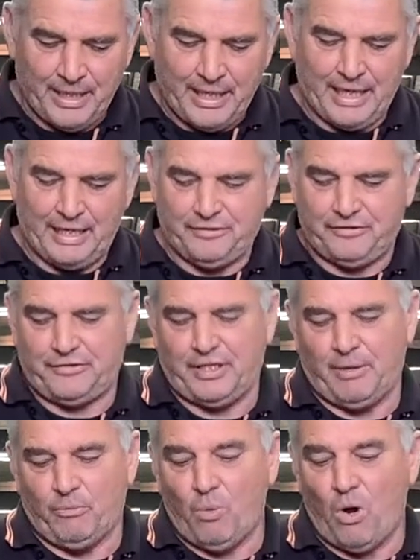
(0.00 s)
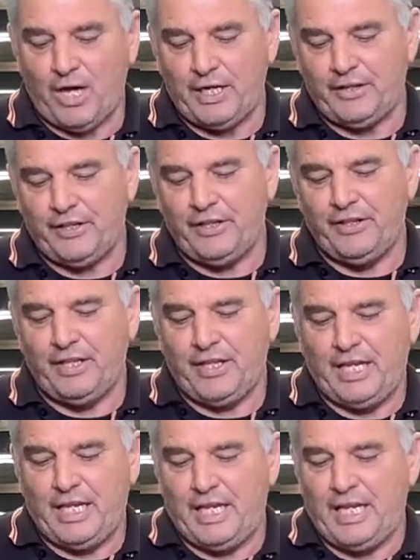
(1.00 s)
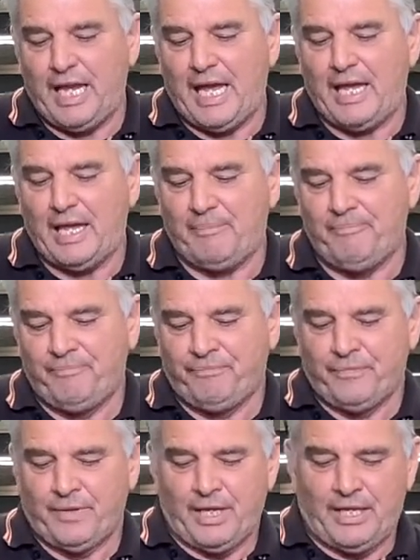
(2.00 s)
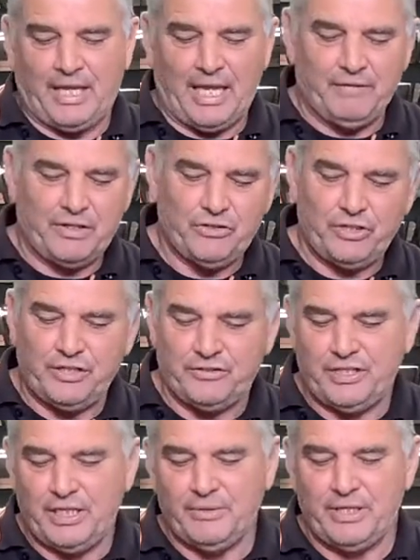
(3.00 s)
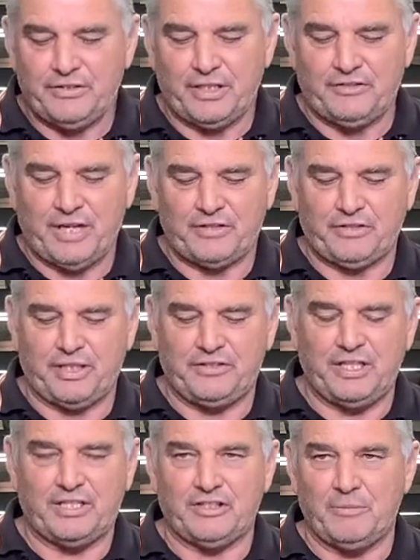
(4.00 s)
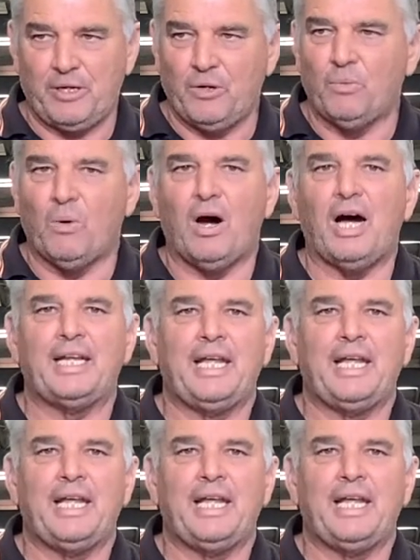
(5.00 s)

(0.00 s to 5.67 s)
It's wider than the heavy duty series. It's actually 60mm wide.